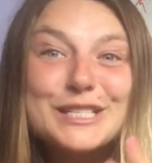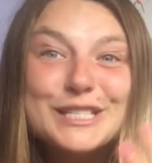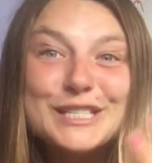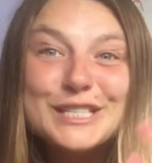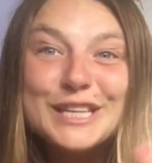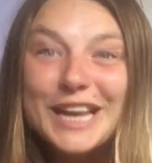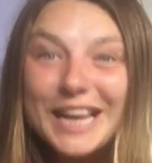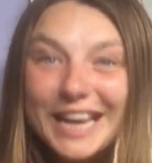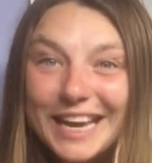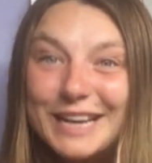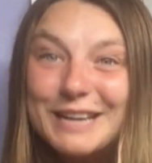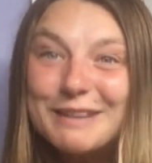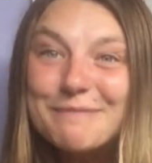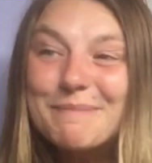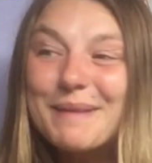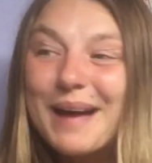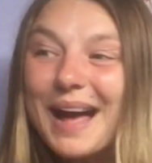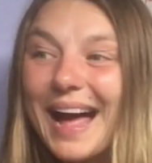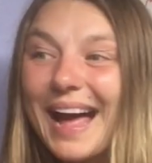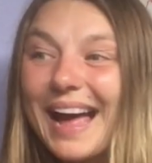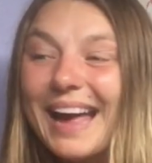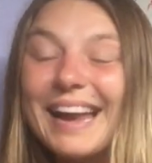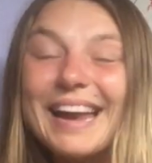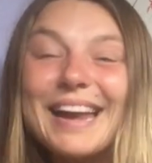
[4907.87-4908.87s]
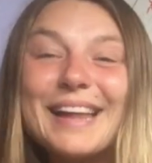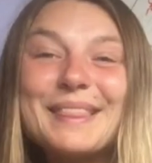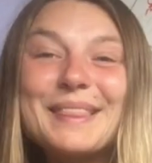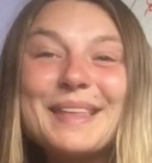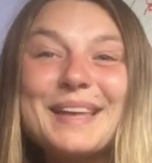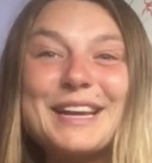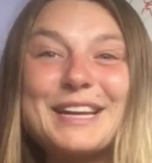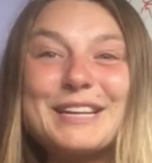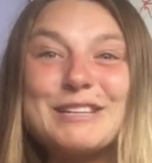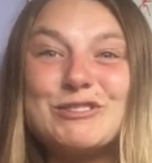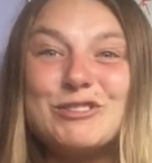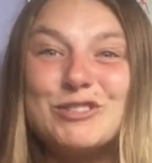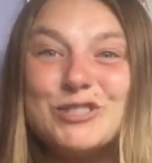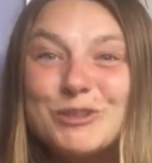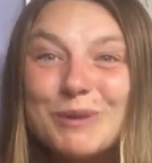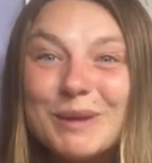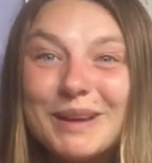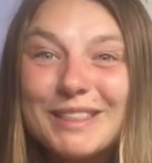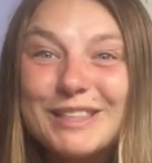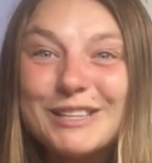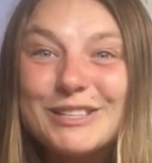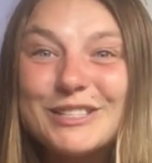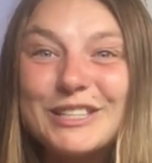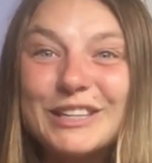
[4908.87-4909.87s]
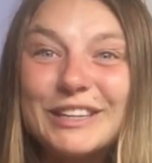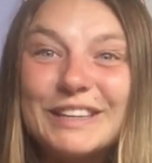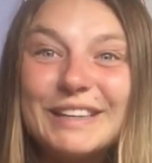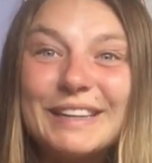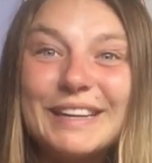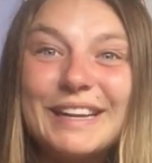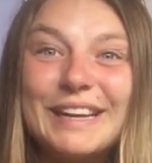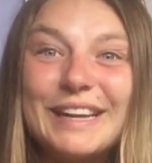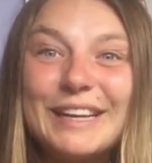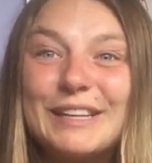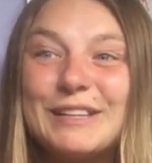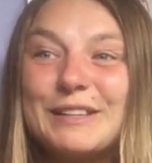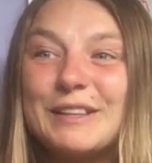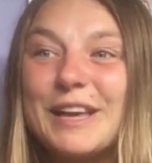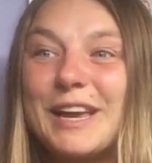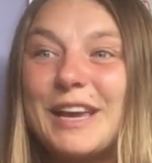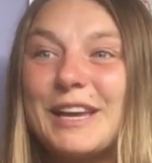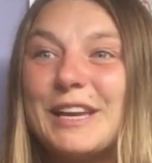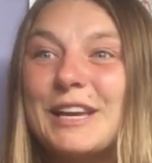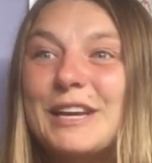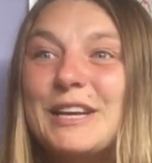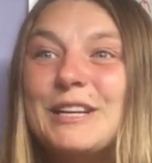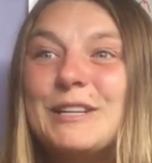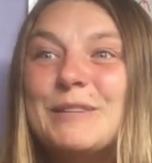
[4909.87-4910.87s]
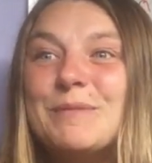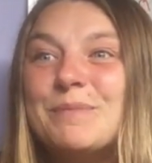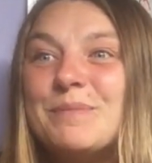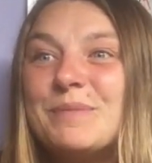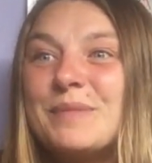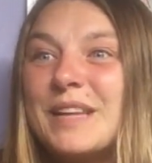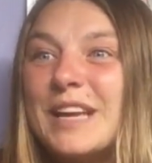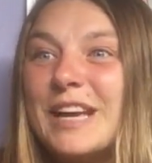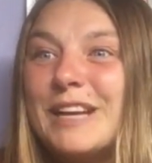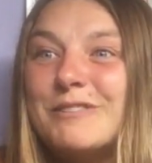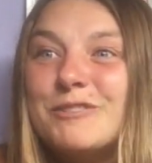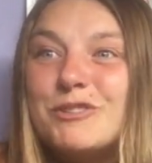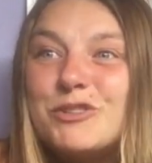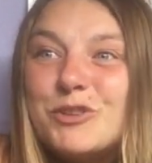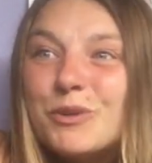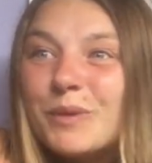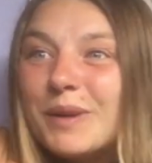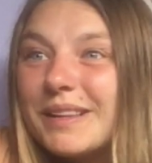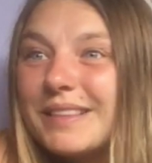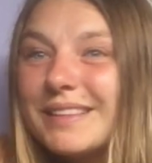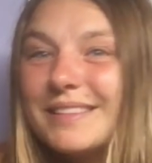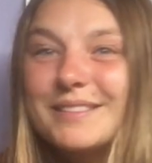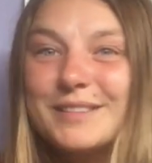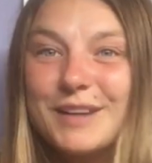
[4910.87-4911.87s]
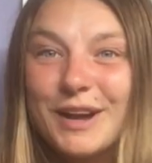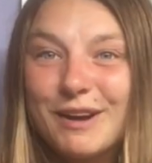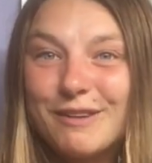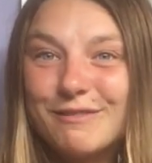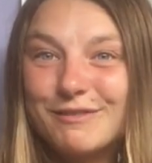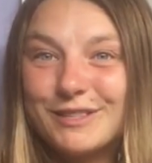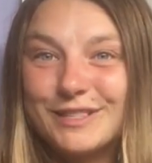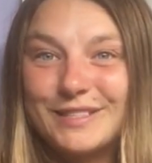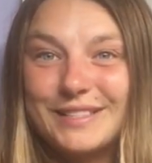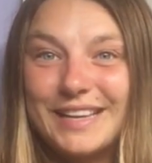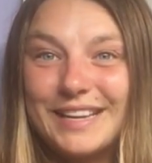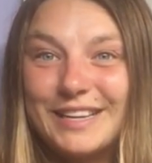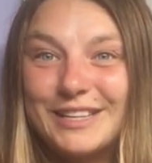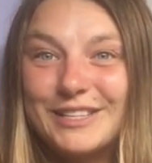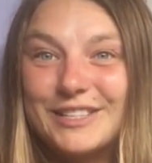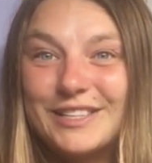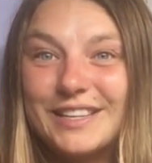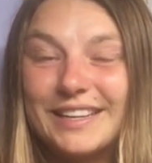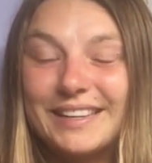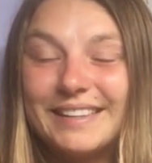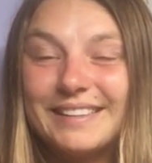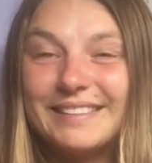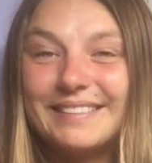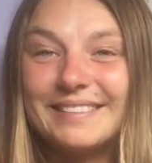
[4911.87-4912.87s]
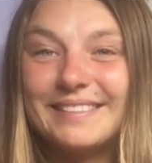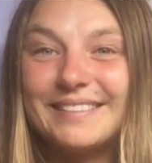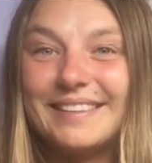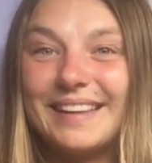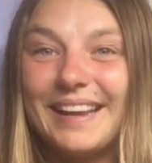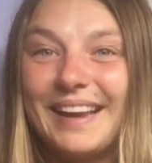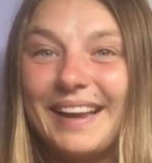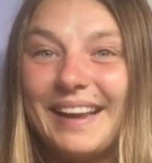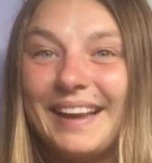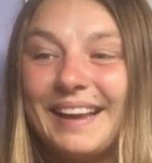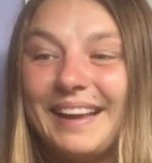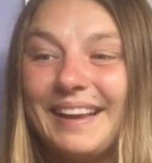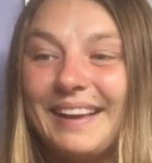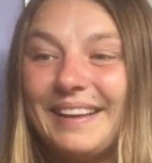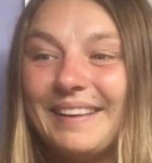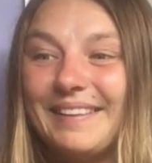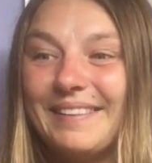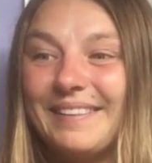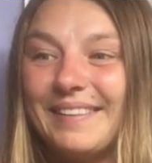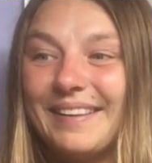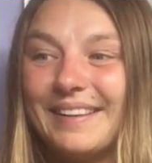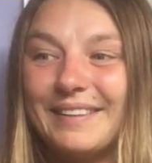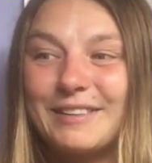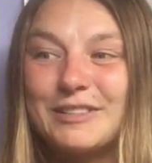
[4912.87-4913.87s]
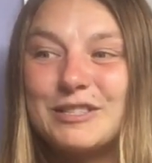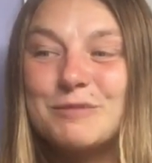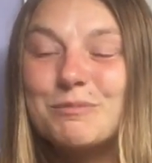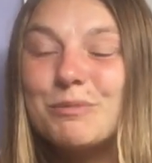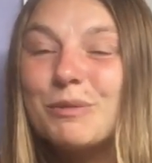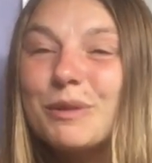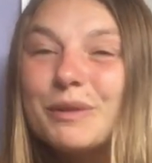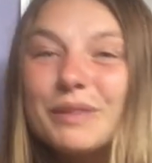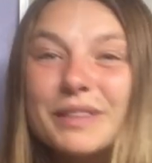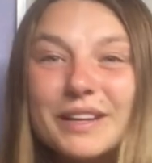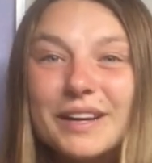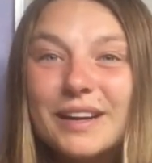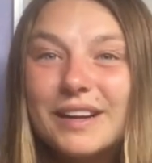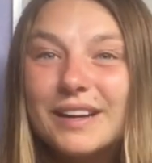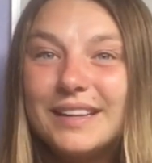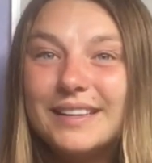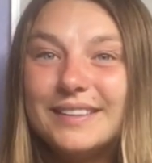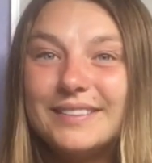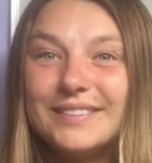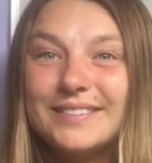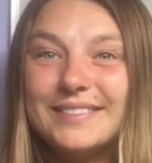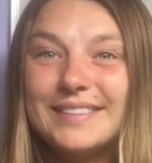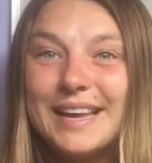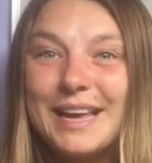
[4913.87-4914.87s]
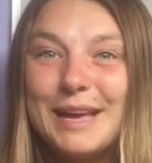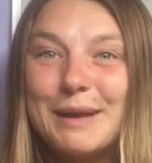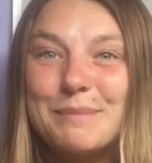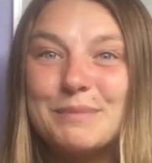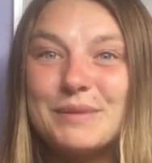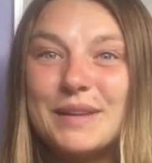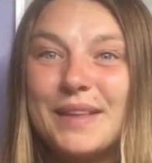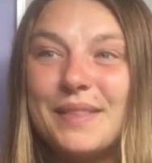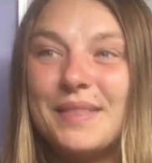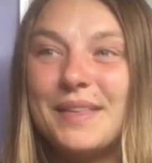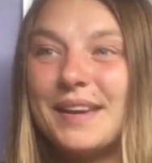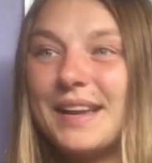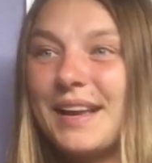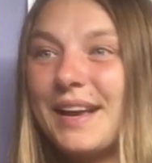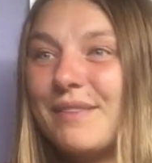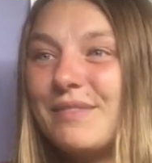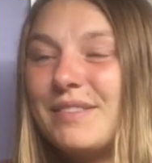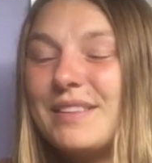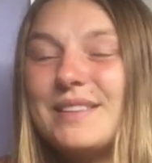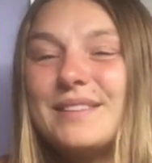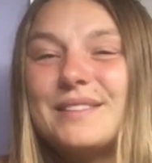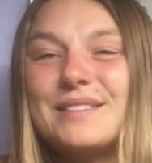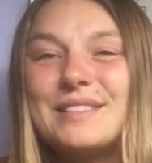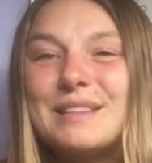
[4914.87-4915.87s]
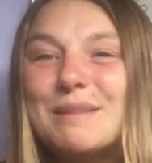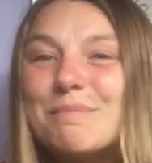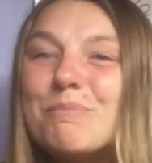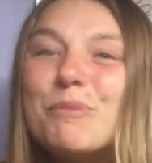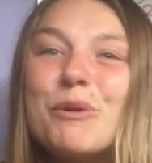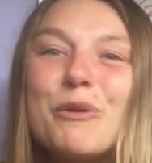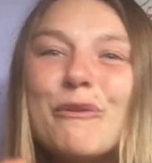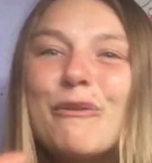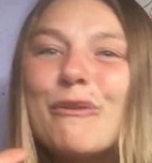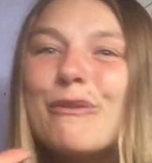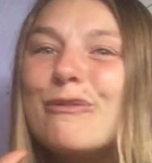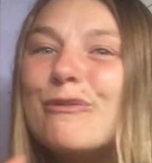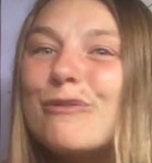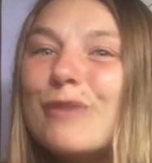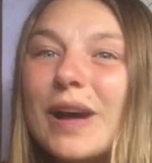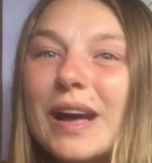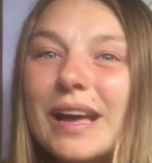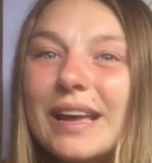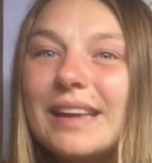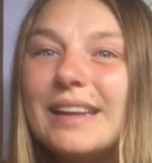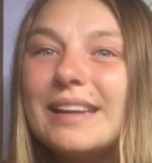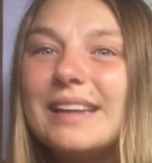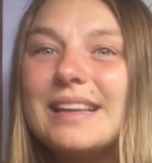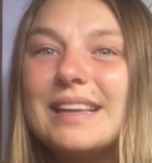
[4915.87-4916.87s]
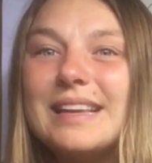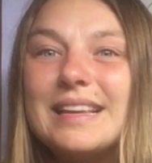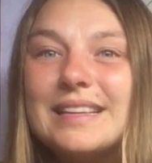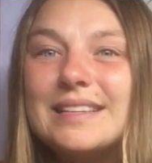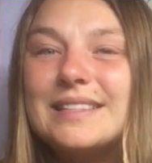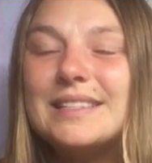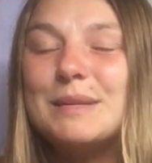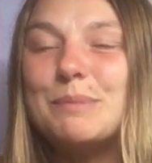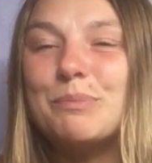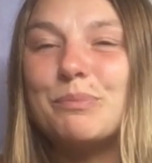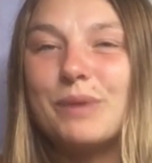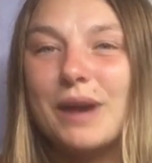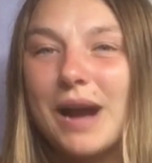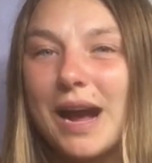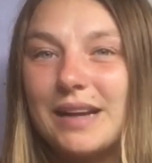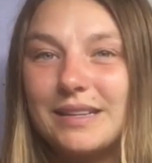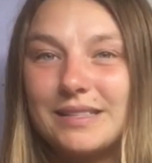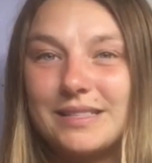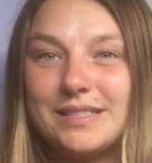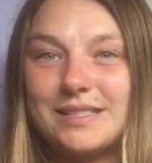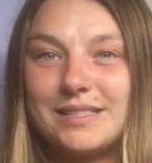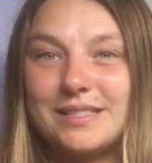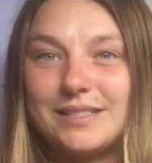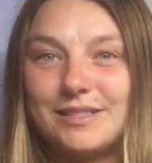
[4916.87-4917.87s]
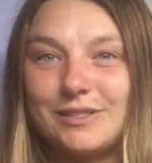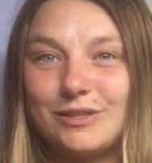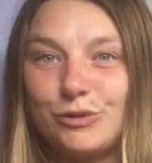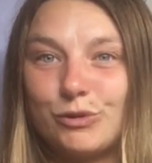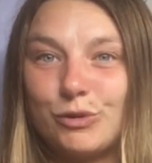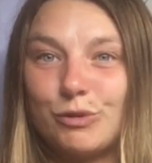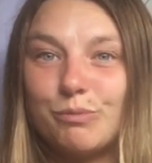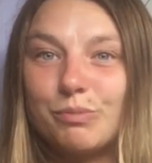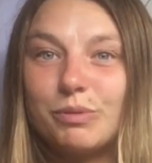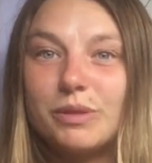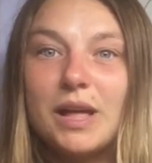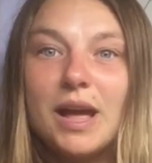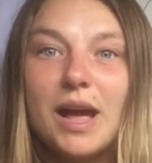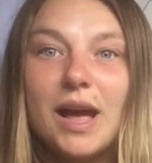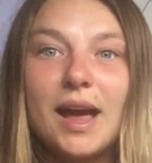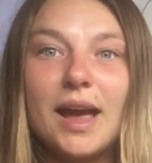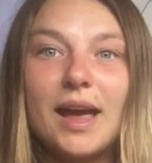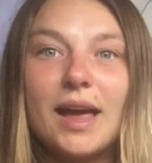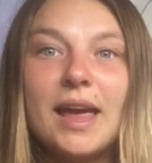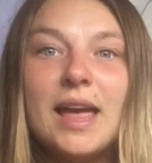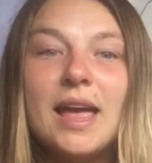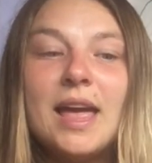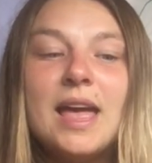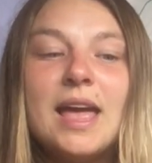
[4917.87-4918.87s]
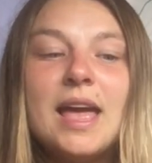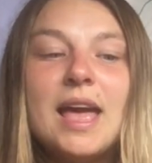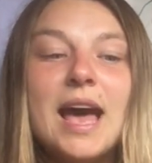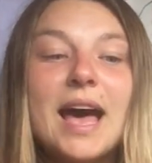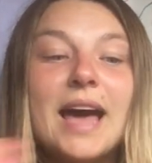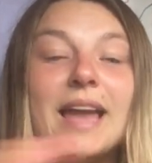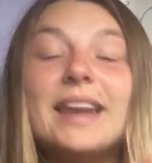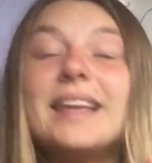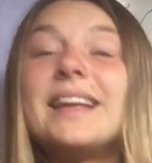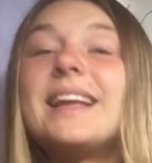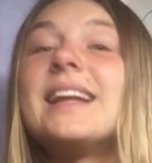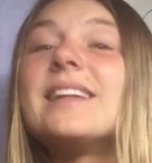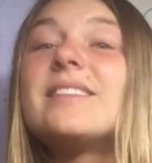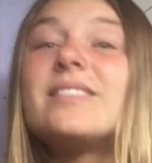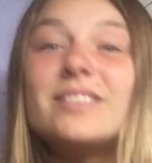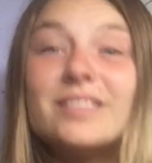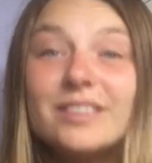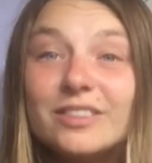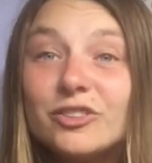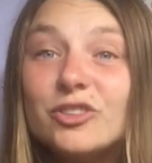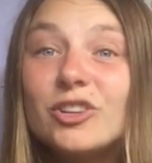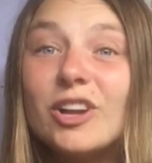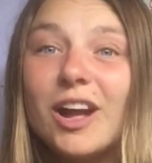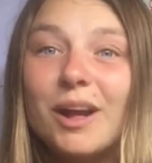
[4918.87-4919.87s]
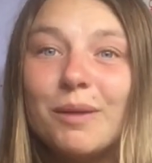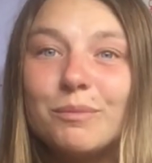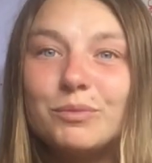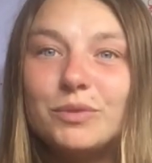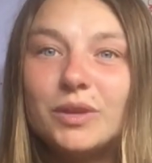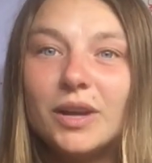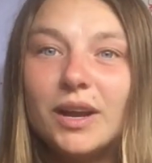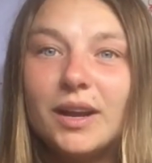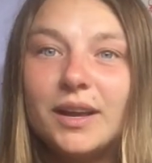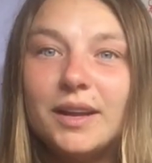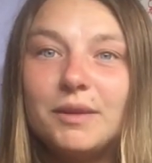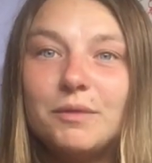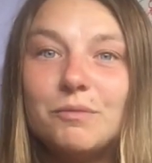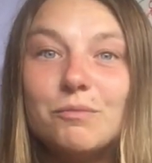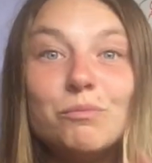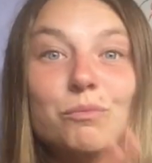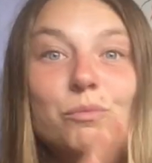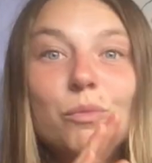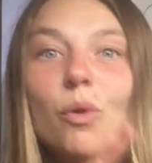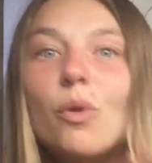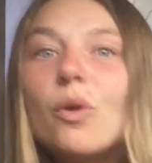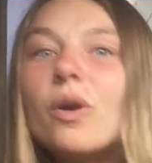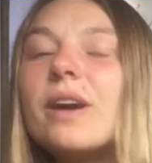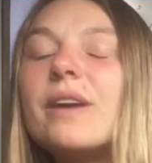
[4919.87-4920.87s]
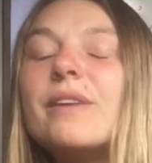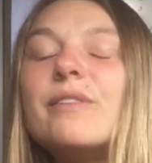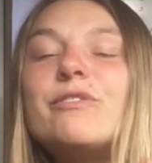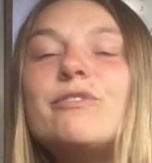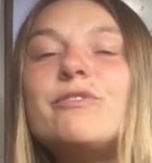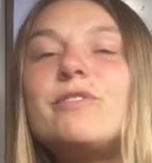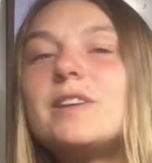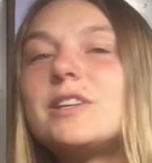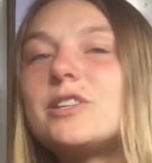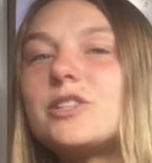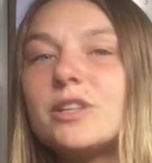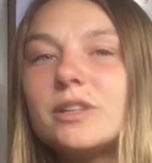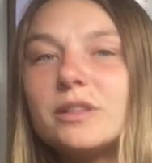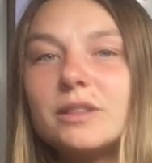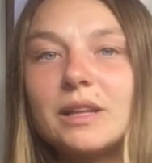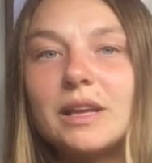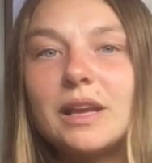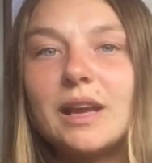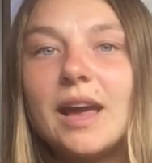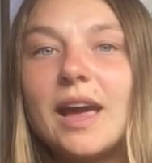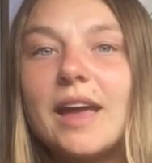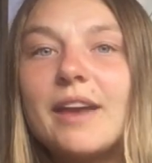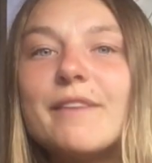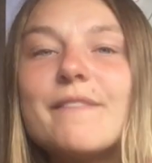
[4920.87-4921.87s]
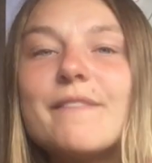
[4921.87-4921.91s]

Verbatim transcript: kick back and like enjoy the journey and like enjoy these conversations and explore the concepts and then have these simple, fun, easy practices to apply. And it gets the job done more efficiently and